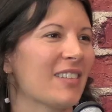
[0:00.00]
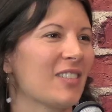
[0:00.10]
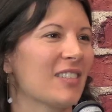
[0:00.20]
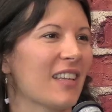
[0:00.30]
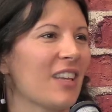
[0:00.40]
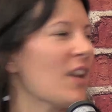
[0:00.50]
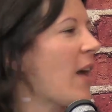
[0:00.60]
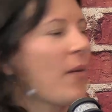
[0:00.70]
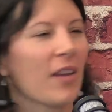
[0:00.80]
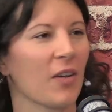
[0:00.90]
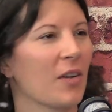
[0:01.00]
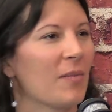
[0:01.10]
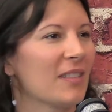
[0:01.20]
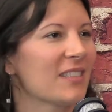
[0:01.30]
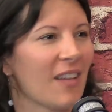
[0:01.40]
else who's like, I want to own a
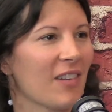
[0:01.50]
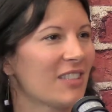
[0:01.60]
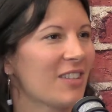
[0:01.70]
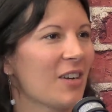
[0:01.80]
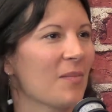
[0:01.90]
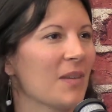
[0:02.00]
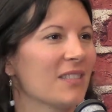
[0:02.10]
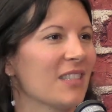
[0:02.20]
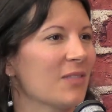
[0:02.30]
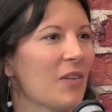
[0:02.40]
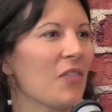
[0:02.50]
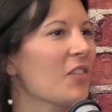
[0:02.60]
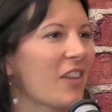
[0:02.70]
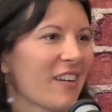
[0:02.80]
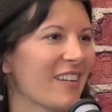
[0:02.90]
business. I want to start a business. What have
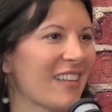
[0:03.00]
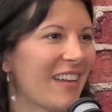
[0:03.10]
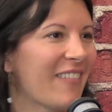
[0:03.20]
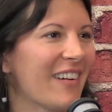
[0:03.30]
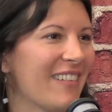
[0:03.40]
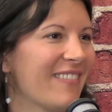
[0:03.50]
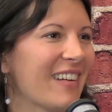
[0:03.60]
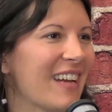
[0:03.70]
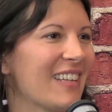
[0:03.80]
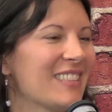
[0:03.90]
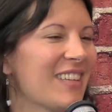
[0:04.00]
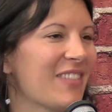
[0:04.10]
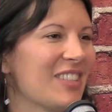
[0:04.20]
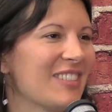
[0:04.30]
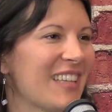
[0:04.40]
you learned? Like what kind of stuff
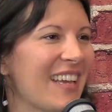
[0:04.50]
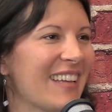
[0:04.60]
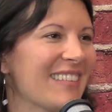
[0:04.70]
would you say?